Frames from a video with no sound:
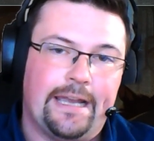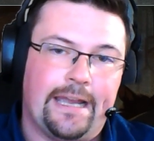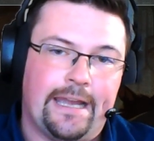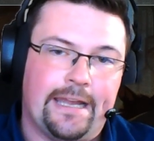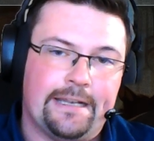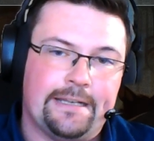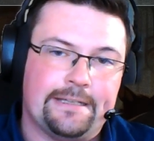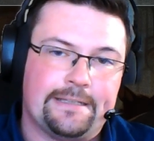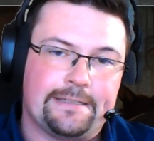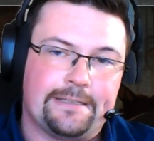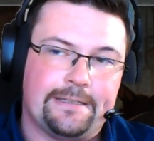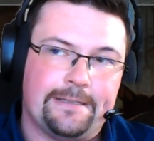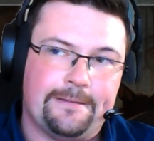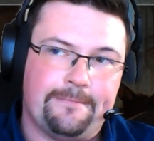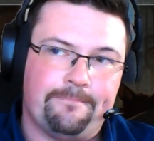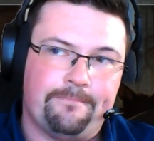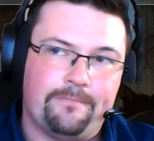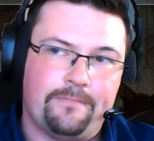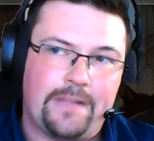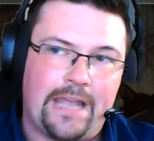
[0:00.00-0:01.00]
And
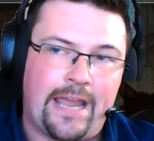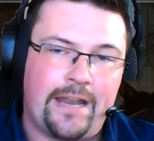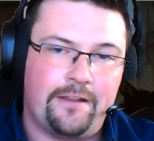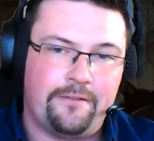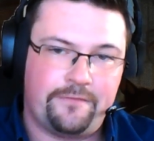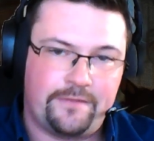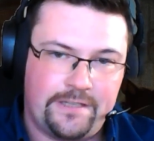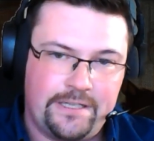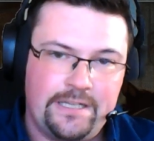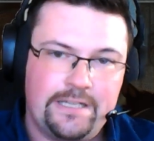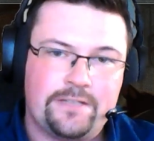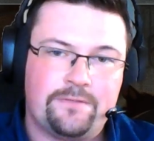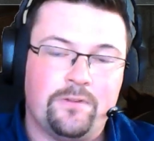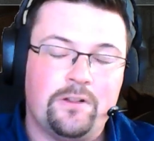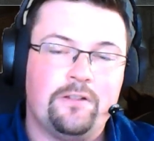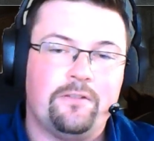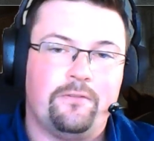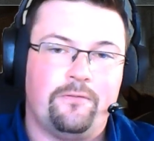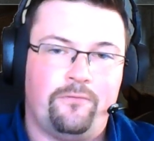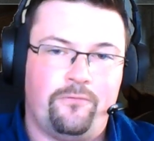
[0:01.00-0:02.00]
NFTs
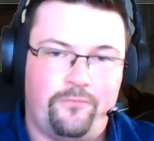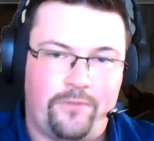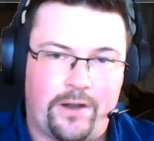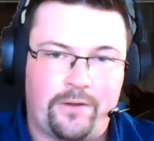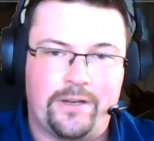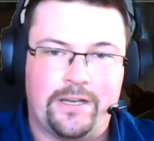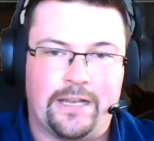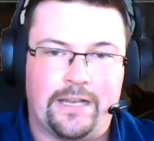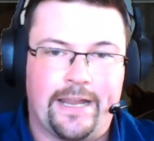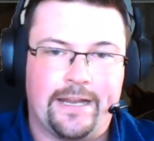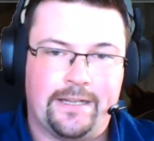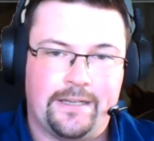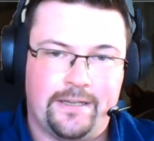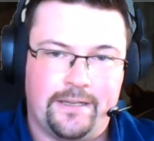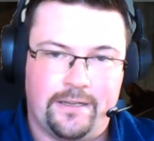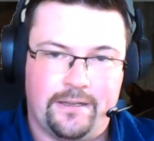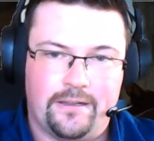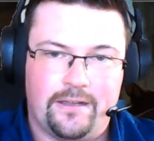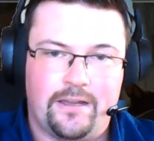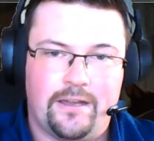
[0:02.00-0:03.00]
will very
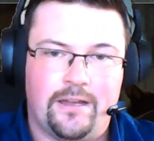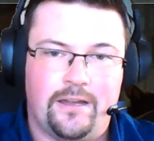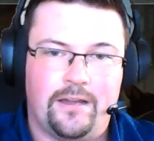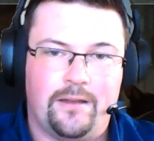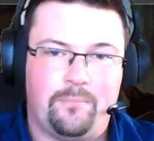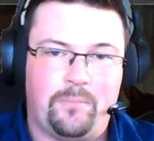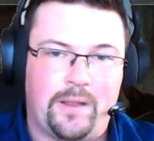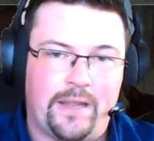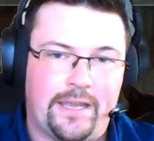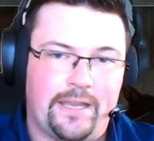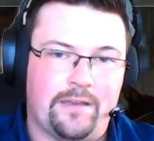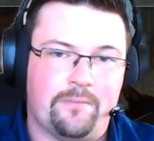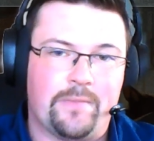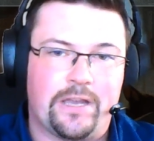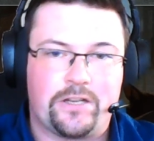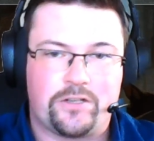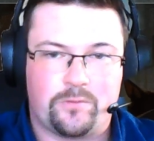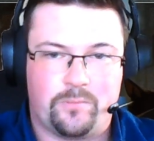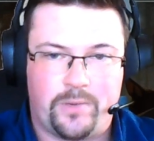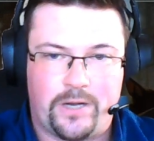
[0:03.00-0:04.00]
likely play a
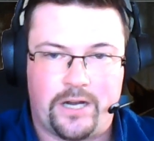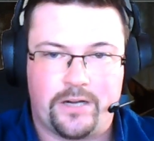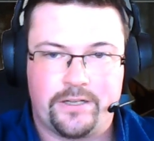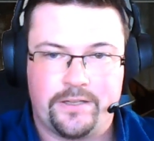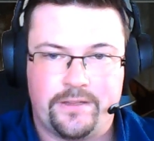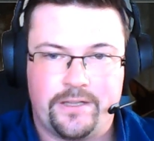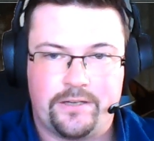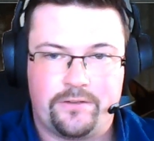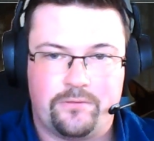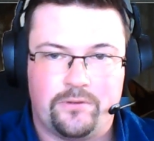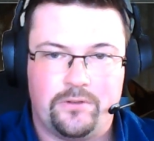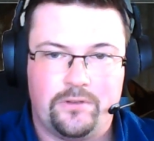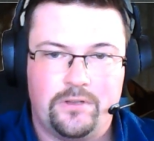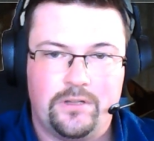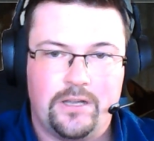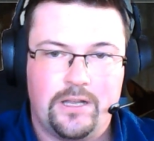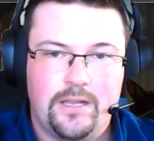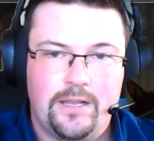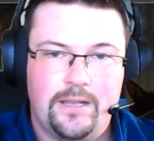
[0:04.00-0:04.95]
major part in that role,